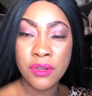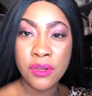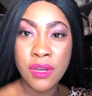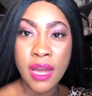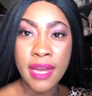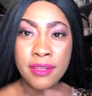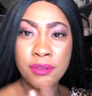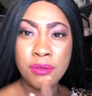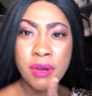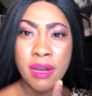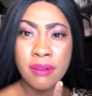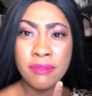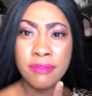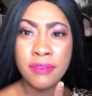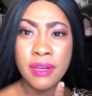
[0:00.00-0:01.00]
I do
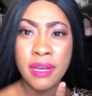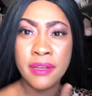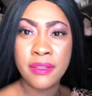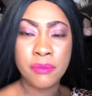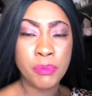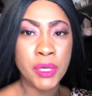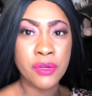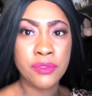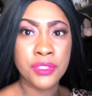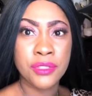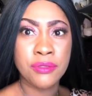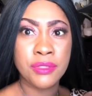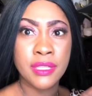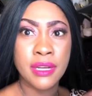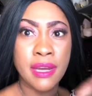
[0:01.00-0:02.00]
have another pair of
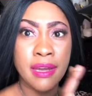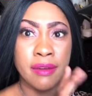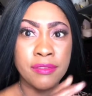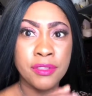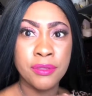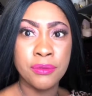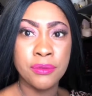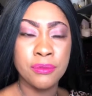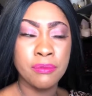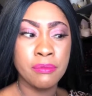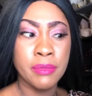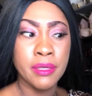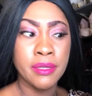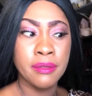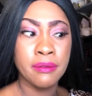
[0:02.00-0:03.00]
shoes that I have too,
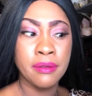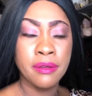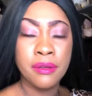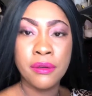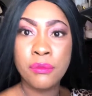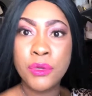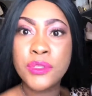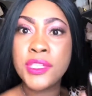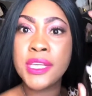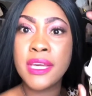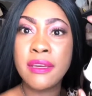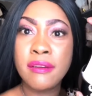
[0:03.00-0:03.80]
but we'll see.